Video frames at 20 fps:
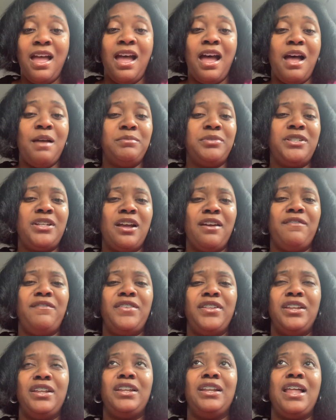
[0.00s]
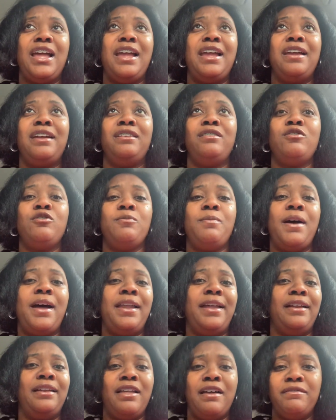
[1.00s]
I'm stuck feeling like
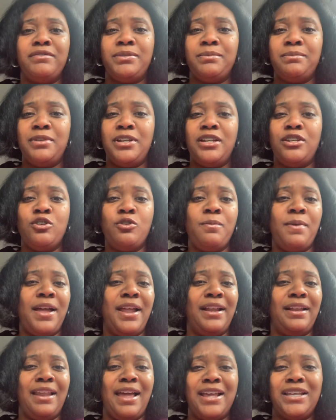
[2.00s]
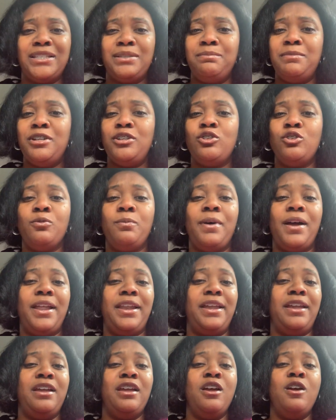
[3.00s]
nobody loves me, nobody likes me,
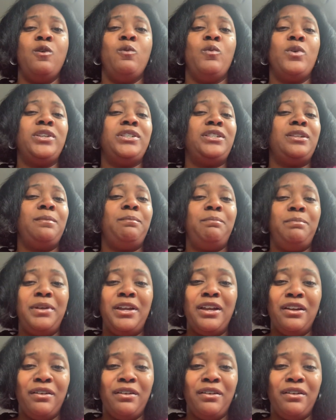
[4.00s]
nobody wants to be